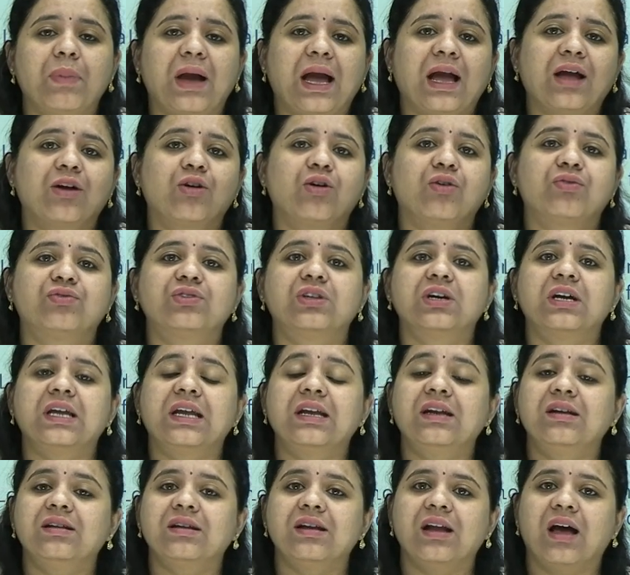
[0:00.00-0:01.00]
back of the
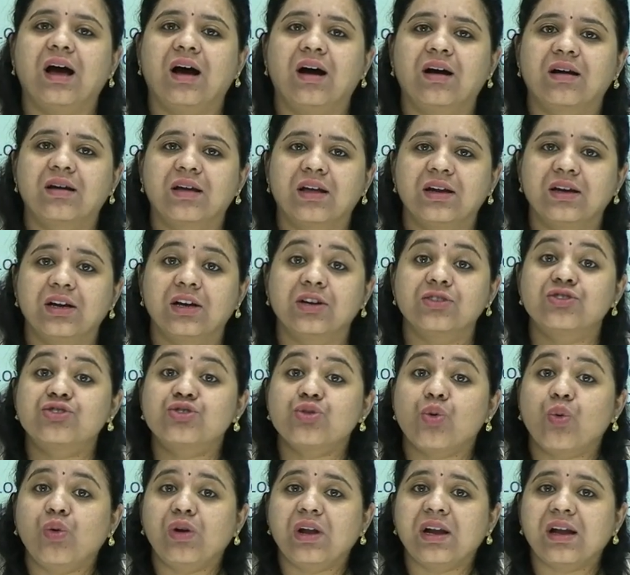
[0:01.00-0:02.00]
Indian
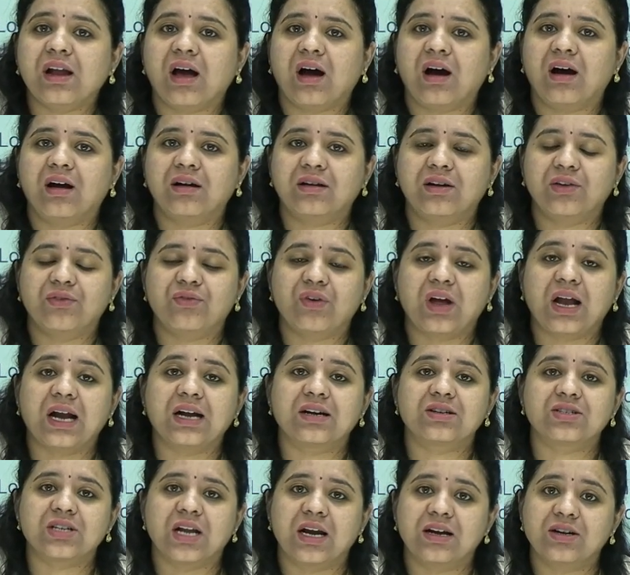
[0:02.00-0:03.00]
stolen
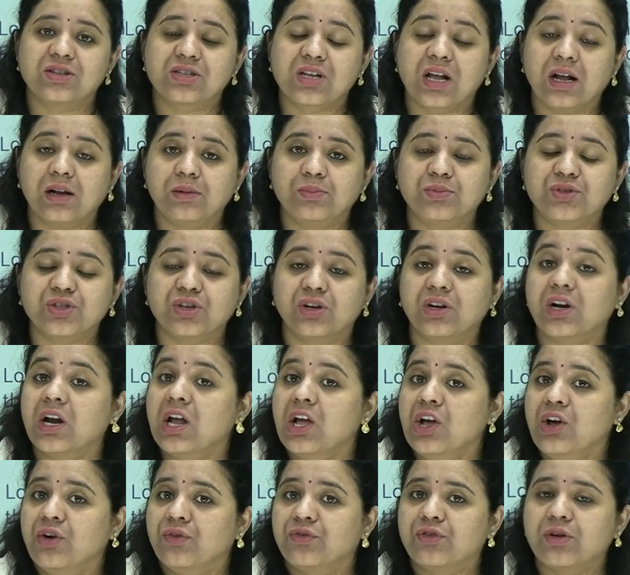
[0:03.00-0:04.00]
artifacts and sculpture
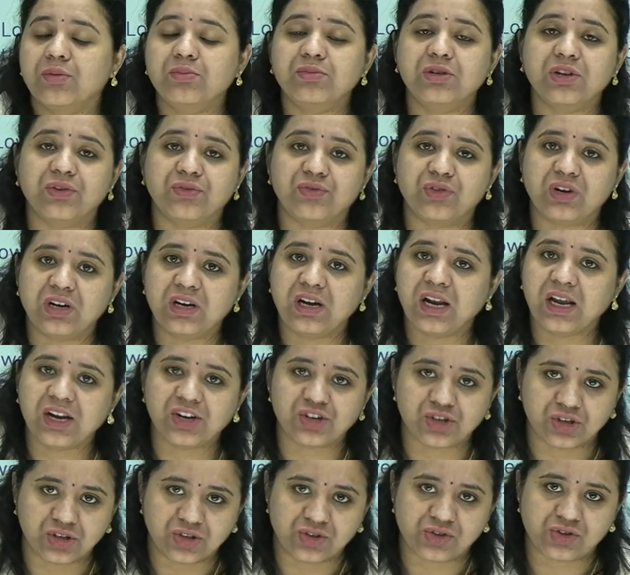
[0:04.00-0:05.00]
from different
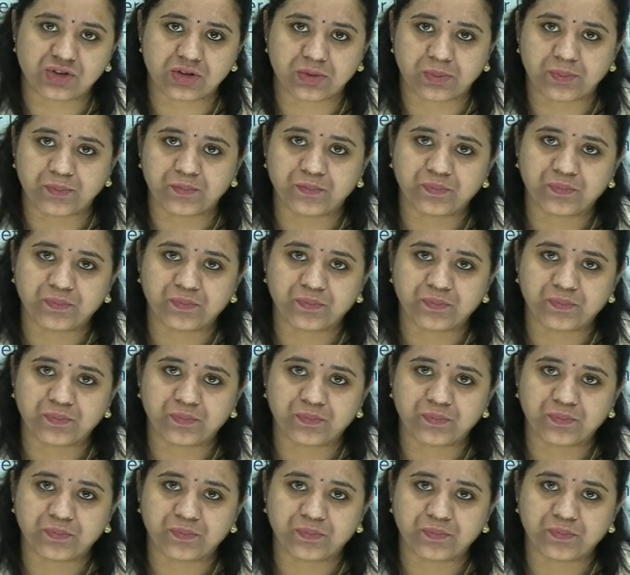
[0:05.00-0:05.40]
nations.